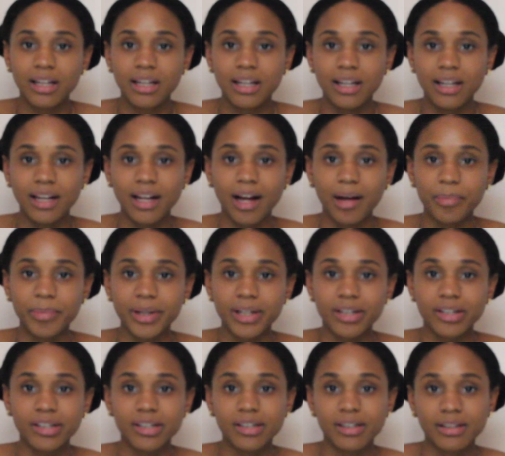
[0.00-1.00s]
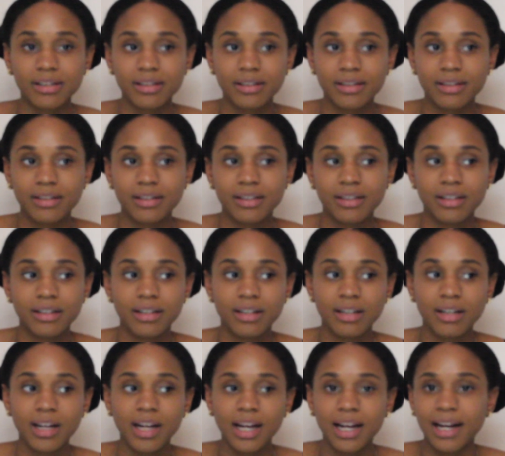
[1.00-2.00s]
he got bigger,
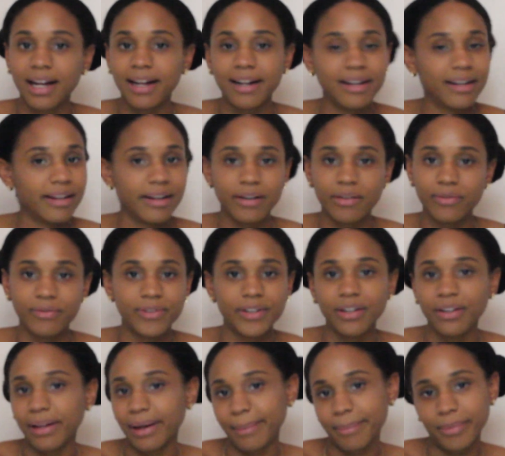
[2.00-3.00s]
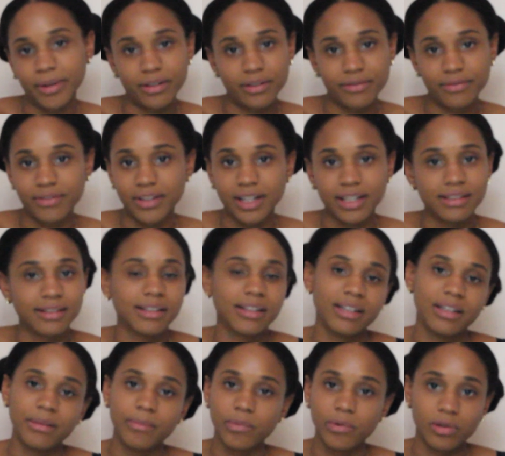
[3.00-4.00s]
and they don't feel like butterflies
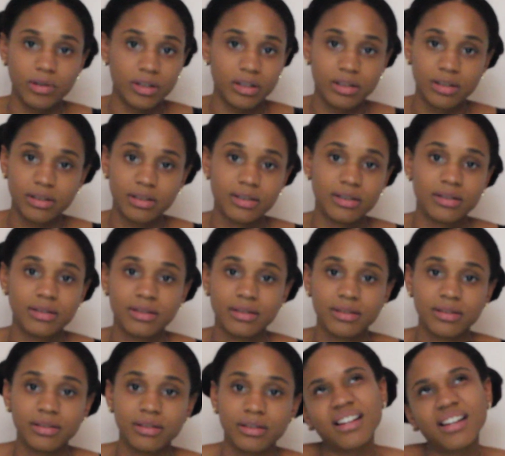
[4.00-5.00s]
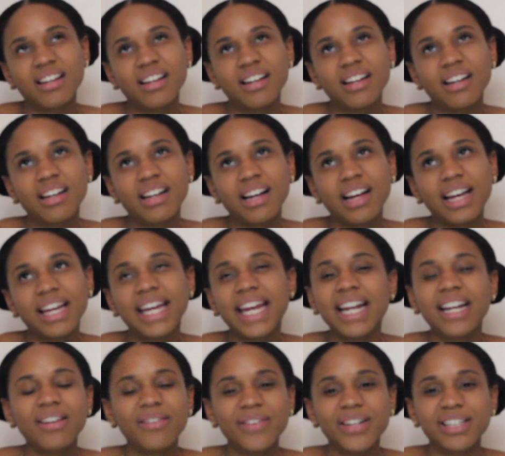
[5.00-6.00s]
anymore. I
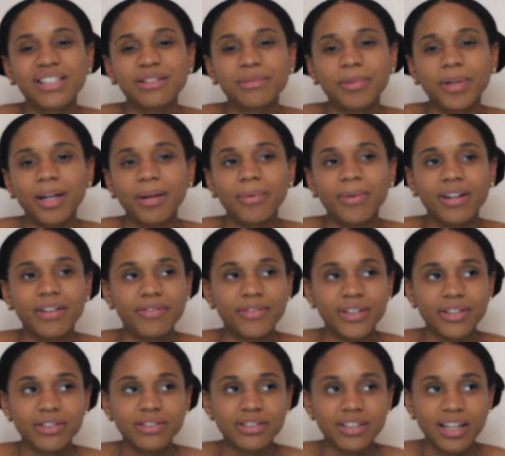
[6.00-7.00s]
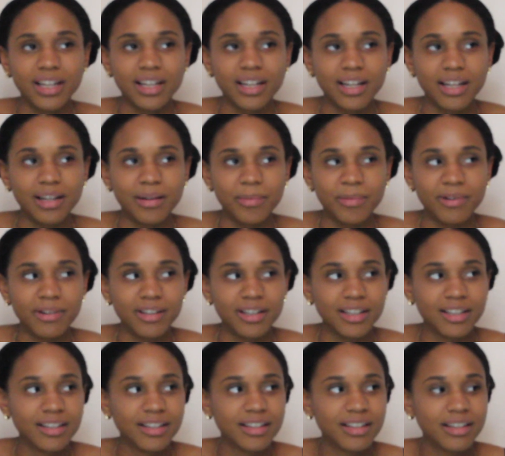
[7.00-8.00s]
can't even explain what it feels like
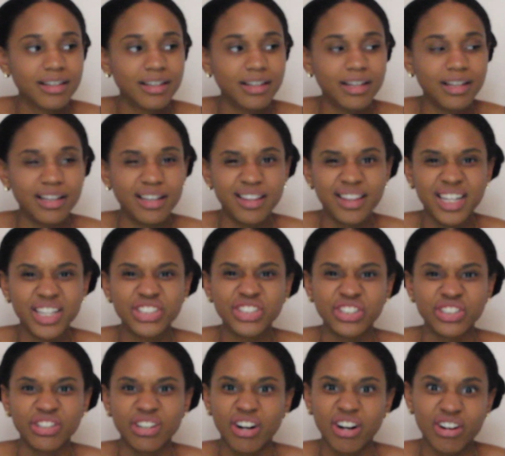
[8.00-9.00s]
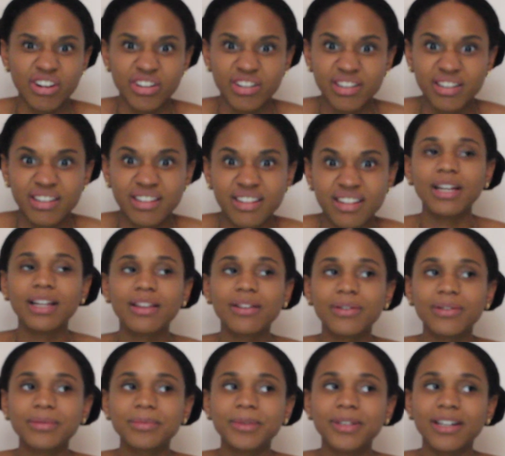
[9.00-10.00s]
anymore. They just hurt. It
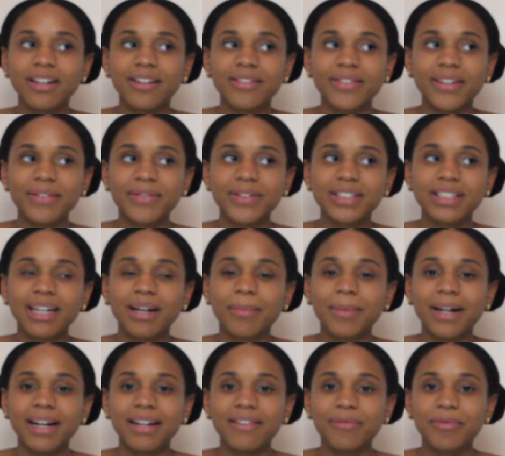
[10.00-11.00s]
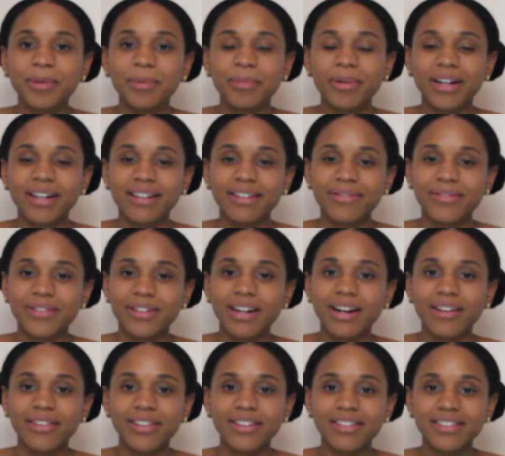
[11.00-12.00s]
throws me off every time, and I've been pregnant for
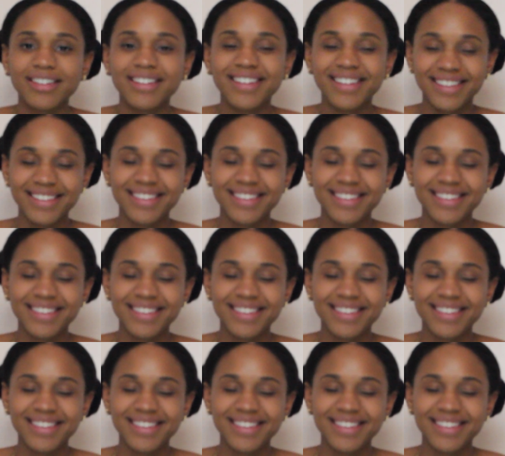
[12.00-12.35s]
how long?